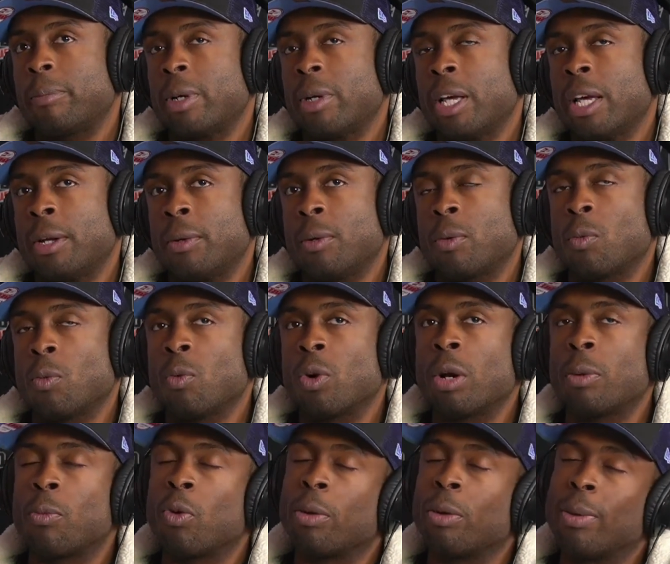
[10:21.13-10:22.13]
and one
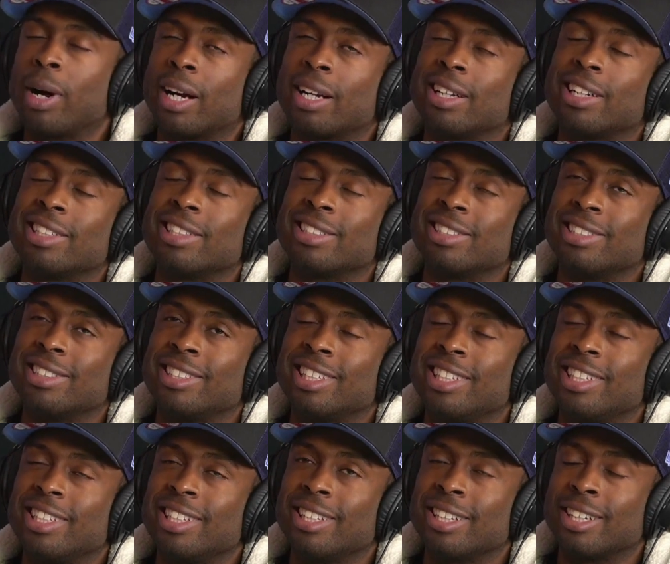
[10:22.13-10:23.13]
of my cousins,
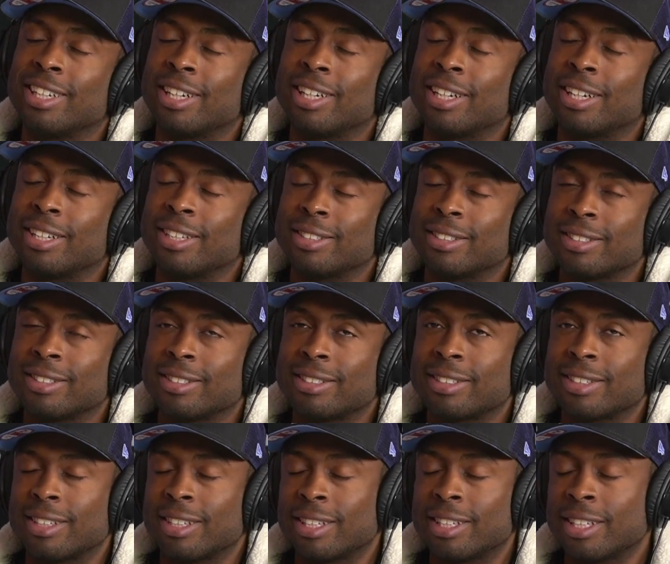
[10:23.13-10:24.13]
he
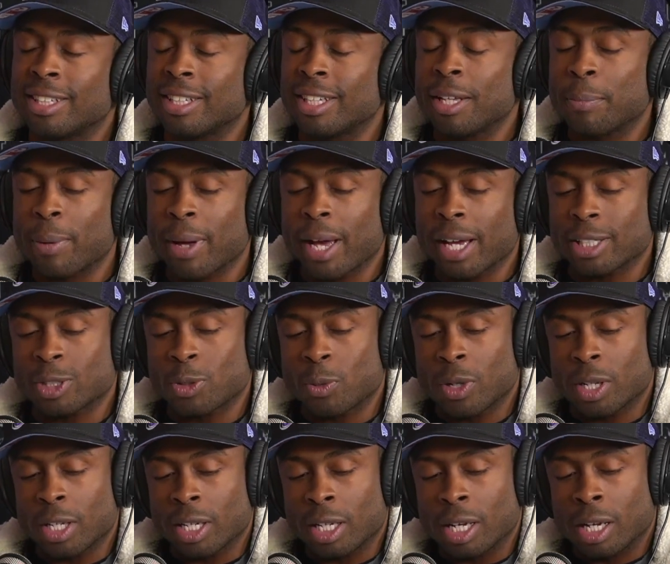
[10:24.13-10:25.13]
passed
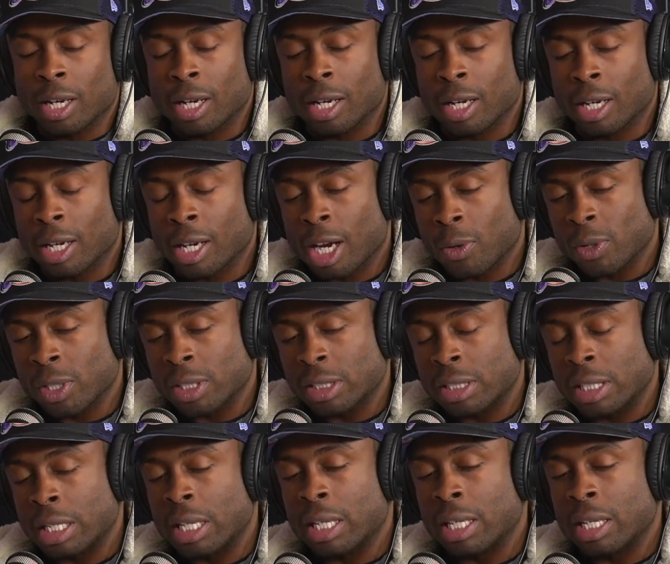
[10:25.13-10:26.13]
away. God rest
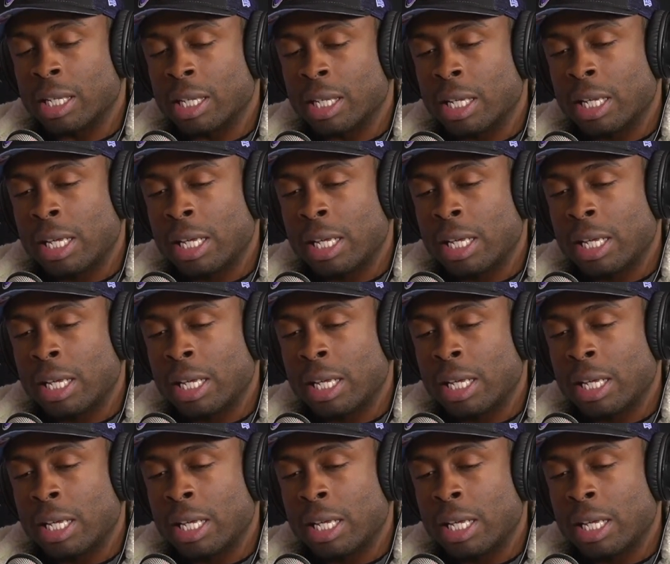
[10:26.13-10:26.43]
the dead.